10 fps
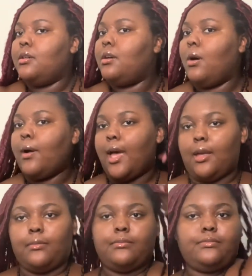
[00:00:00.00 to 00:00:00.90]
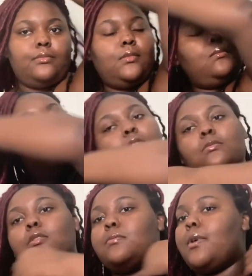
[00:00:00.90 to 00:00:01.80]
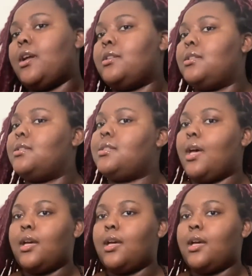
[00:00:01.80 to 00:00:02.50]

Okay. Push my hair to the side.